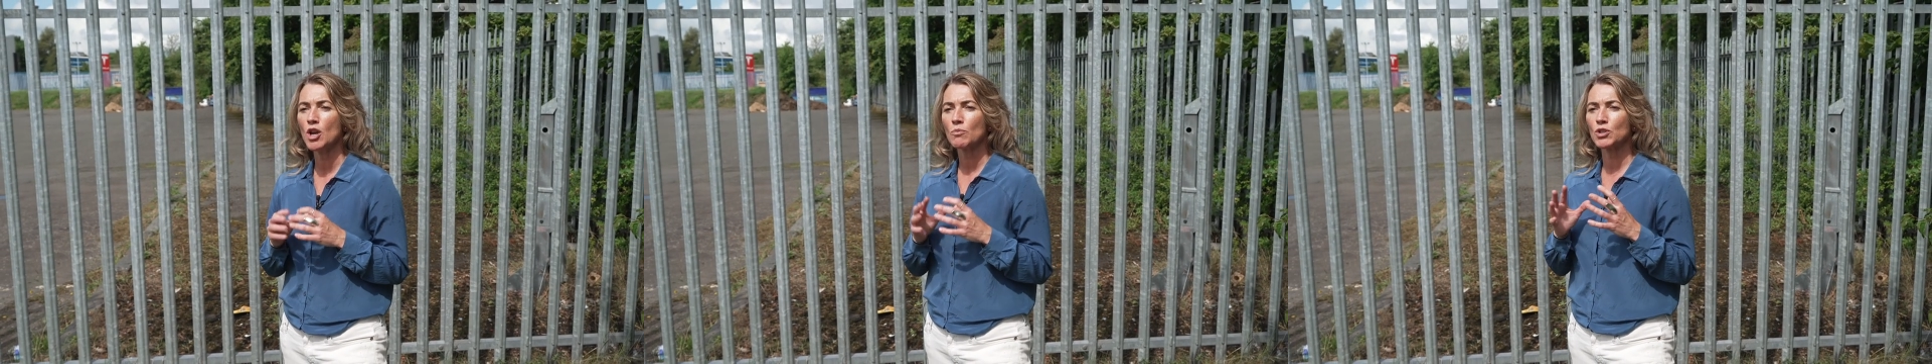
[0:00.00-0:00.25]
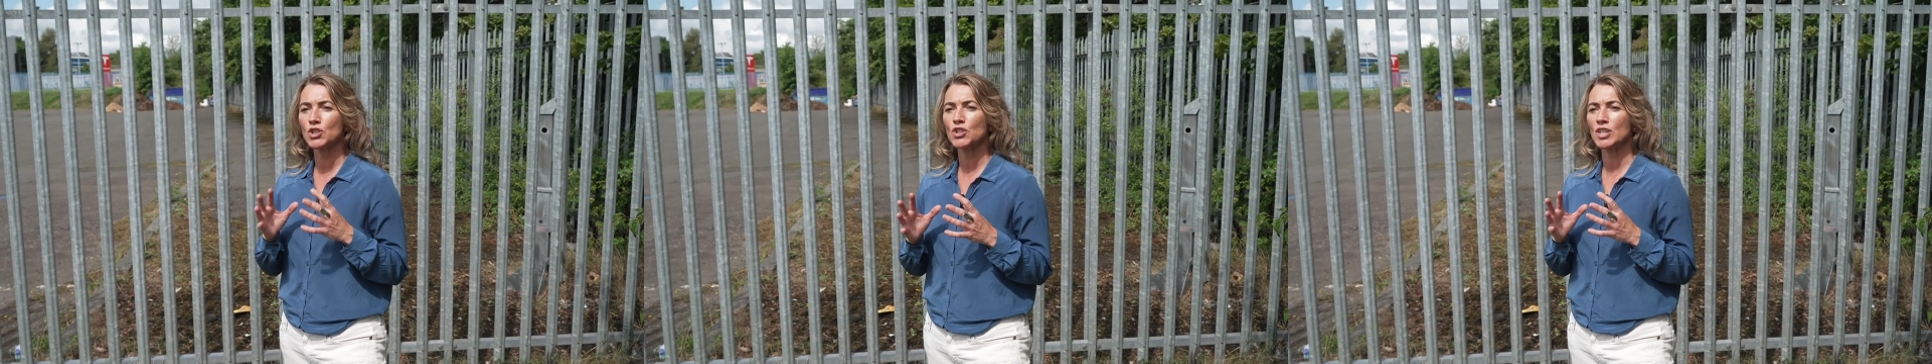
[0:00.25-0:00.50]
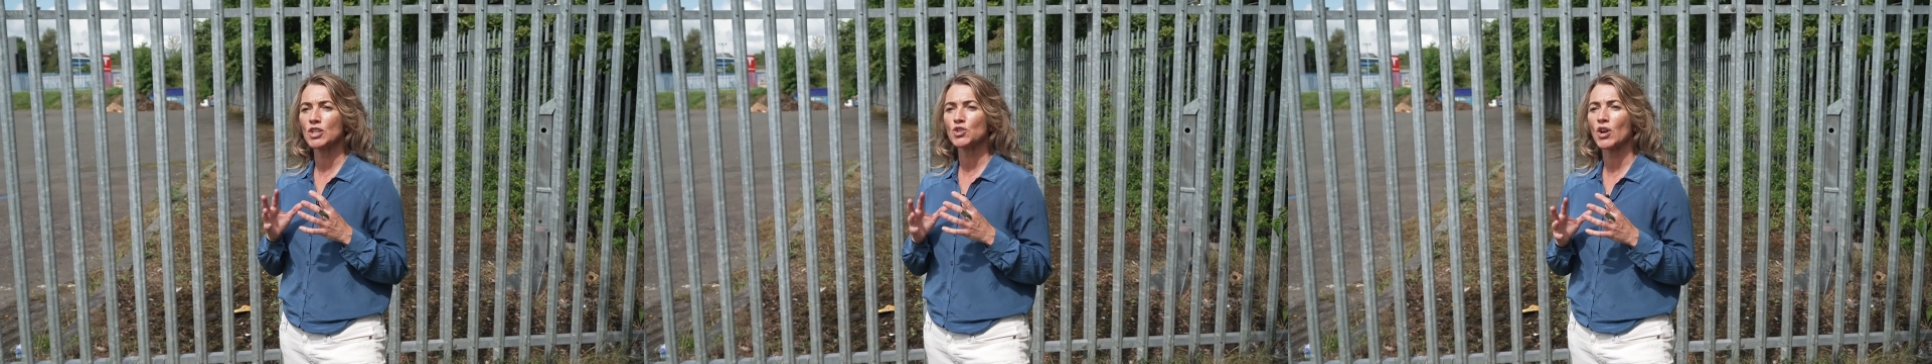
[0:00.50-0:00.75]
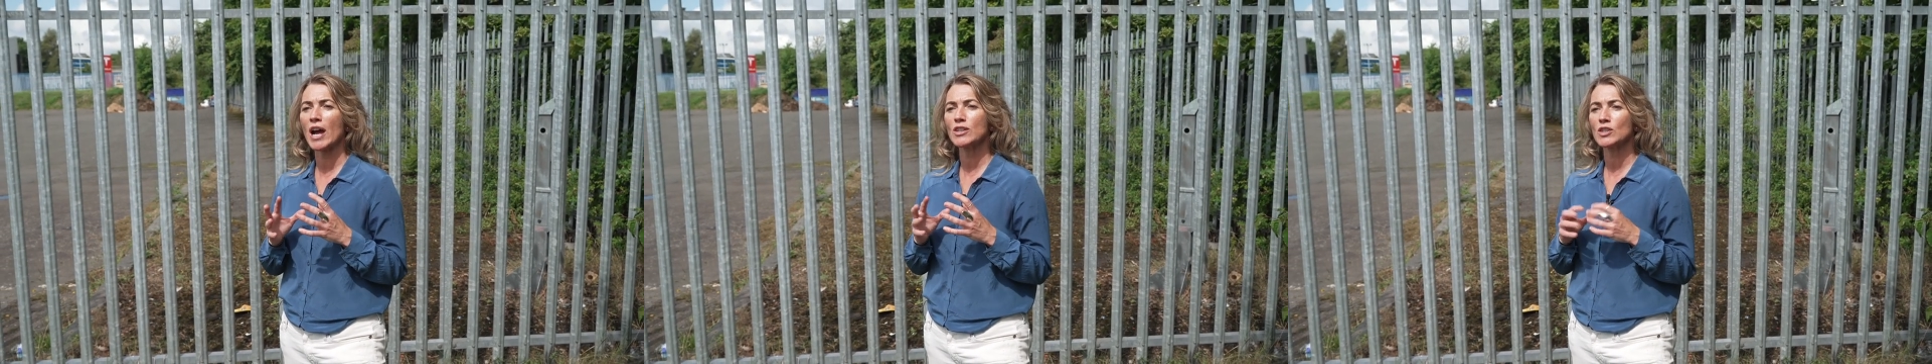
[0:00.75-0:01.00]
producing
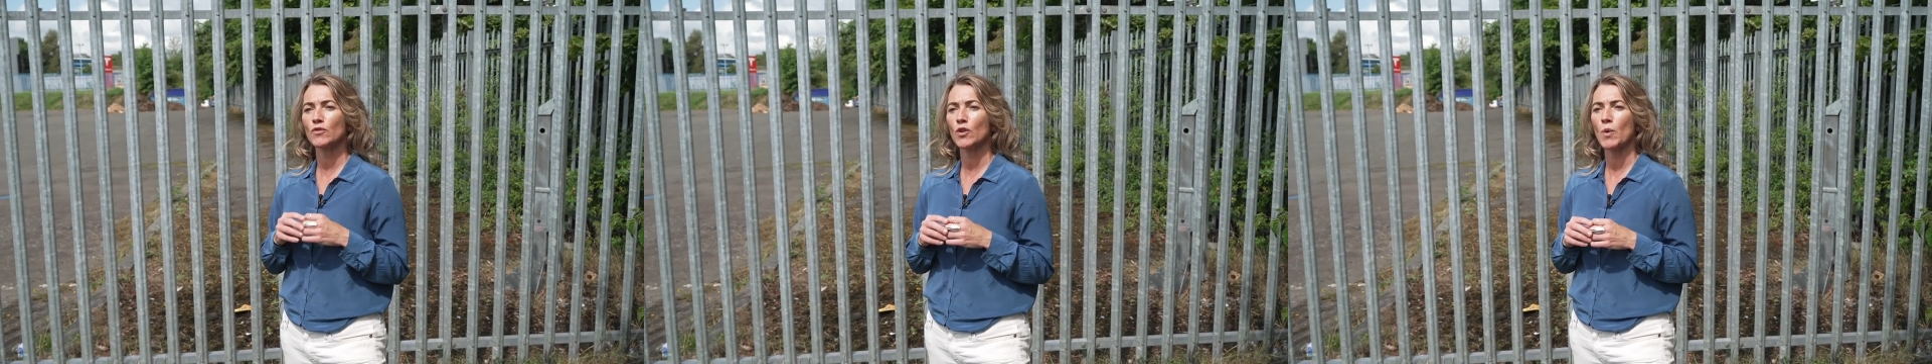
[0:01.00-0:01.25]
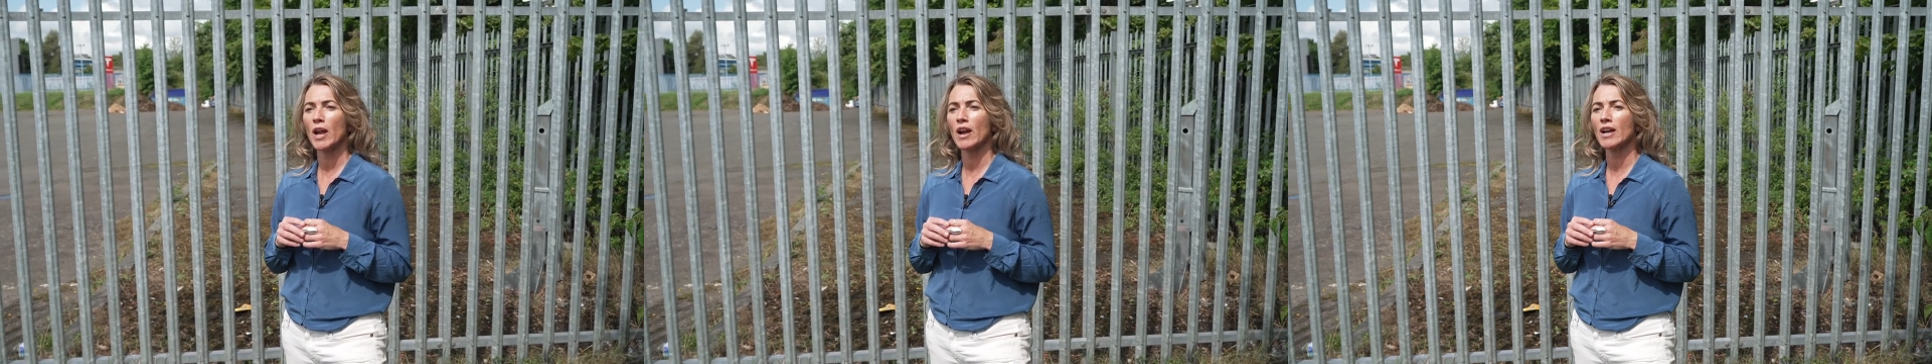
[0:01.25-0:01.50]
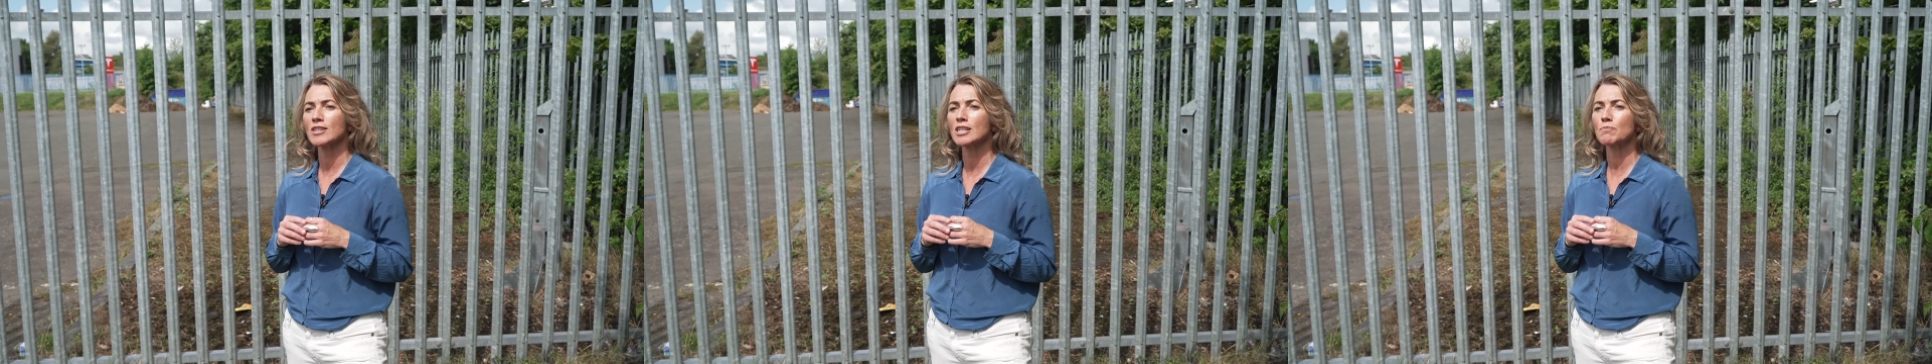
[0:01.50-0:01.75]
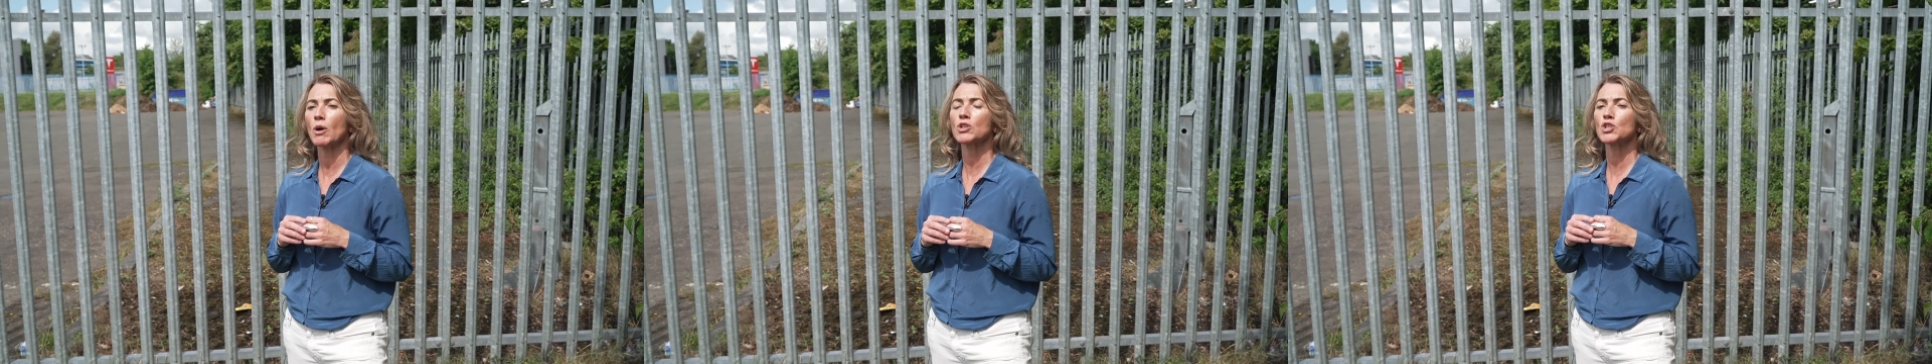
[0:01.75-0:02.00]
transfer ware and
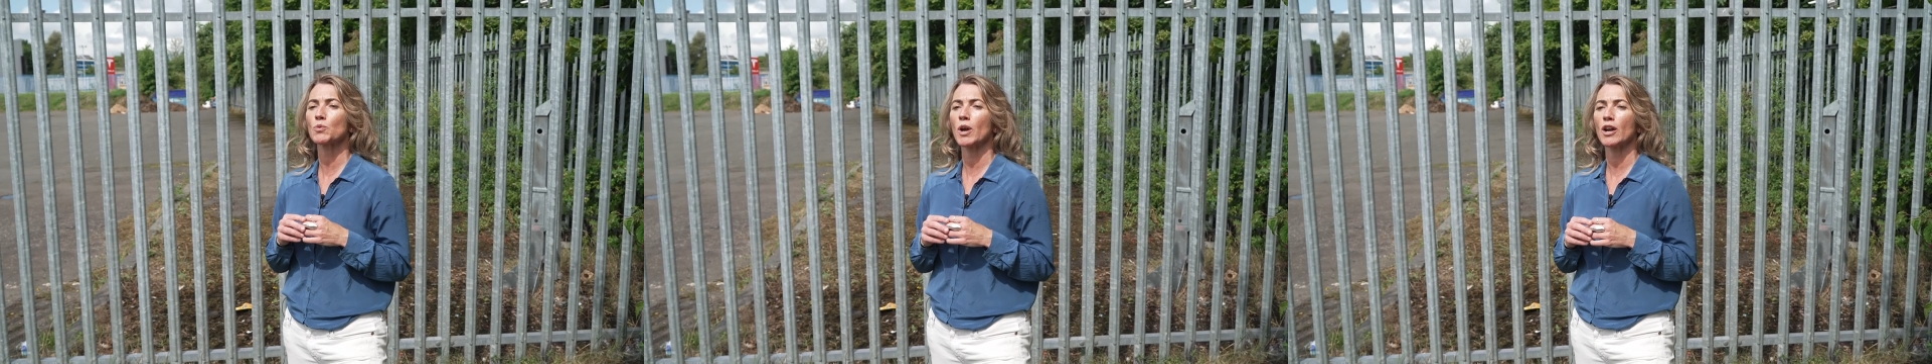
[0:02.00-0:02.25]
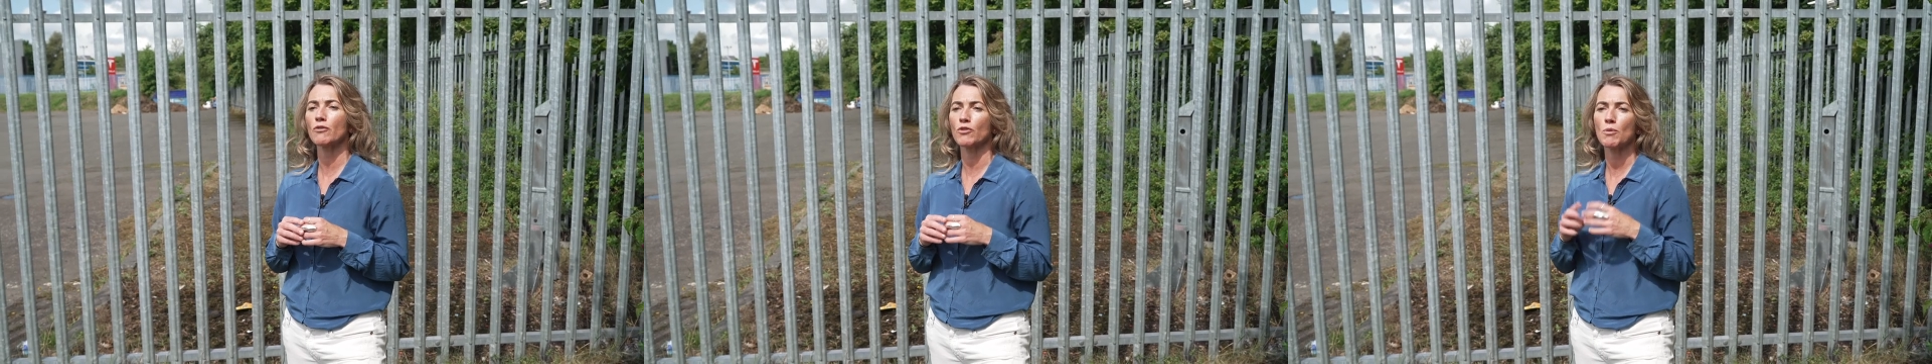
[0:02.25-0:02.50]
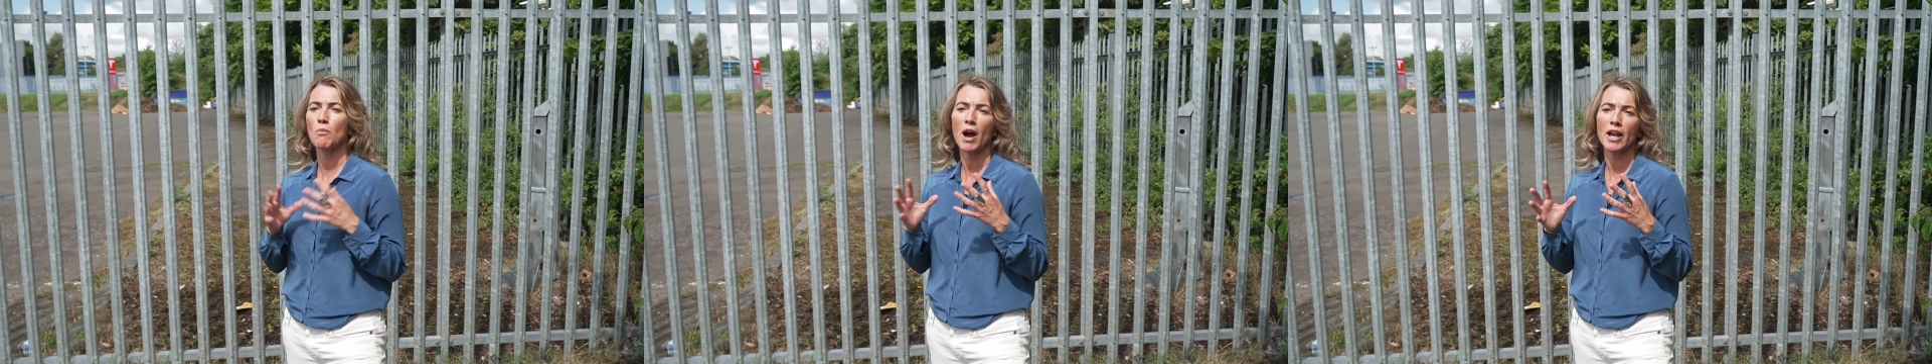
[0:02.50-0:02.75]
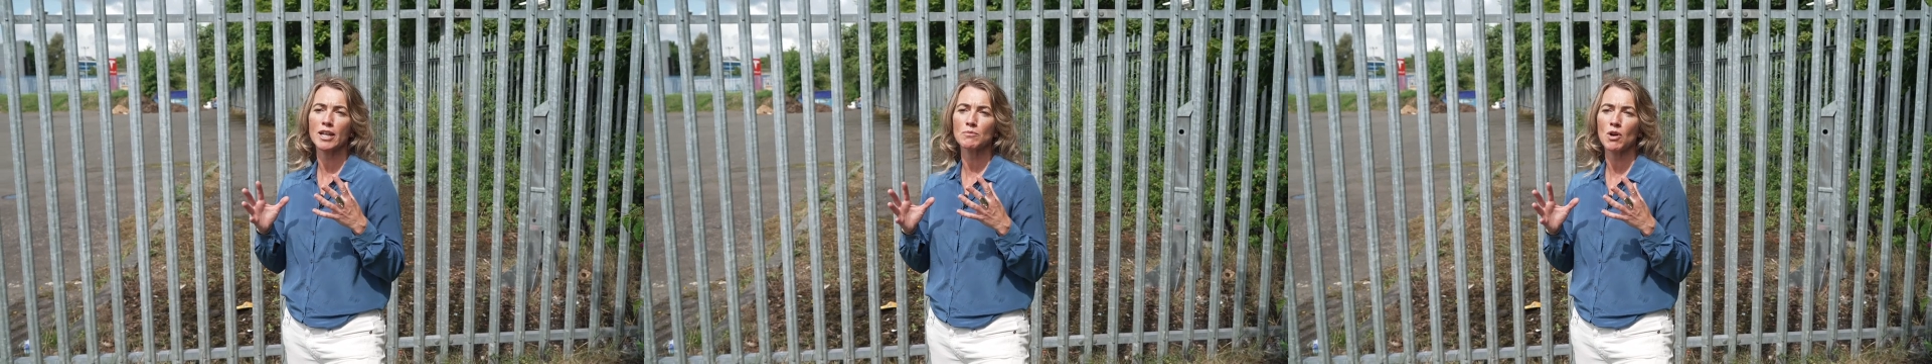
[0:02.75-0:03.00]
spongeware for
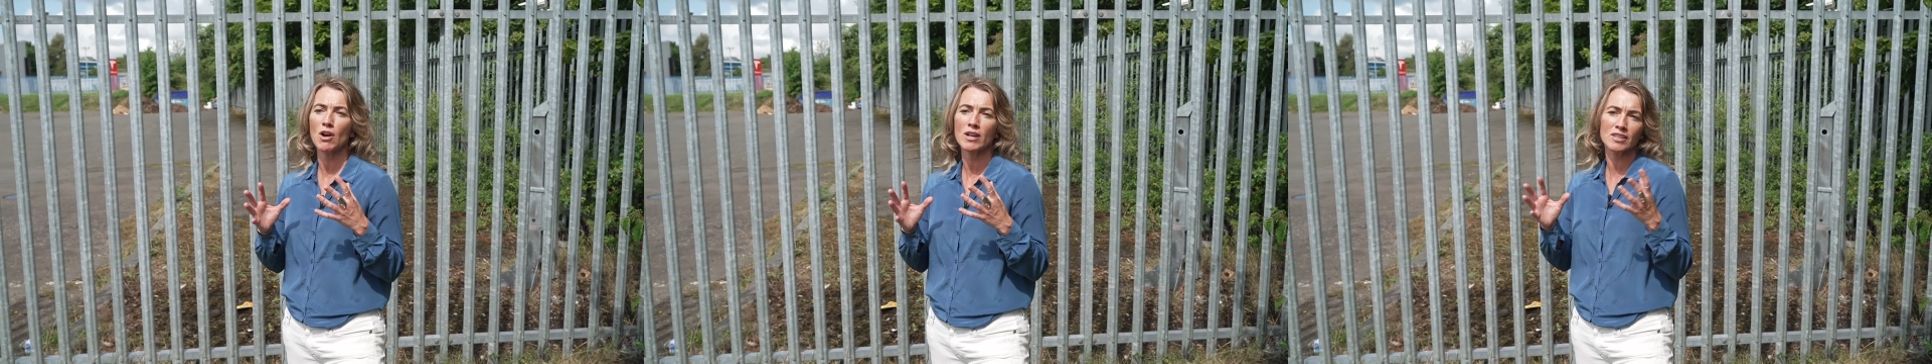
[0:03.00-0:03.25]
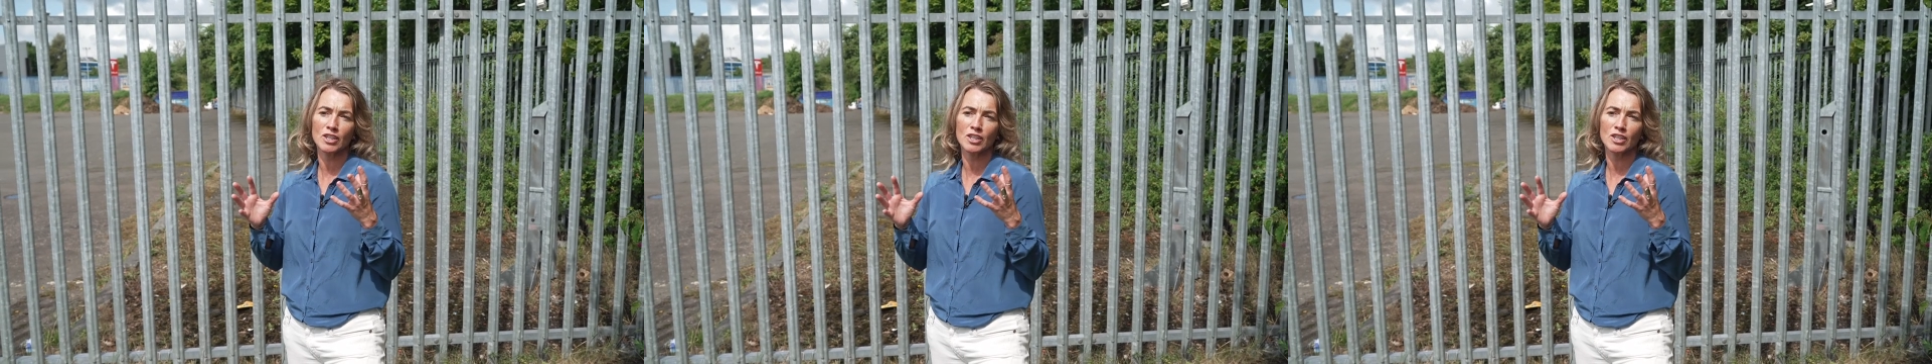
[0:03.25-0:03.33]
Myanmar,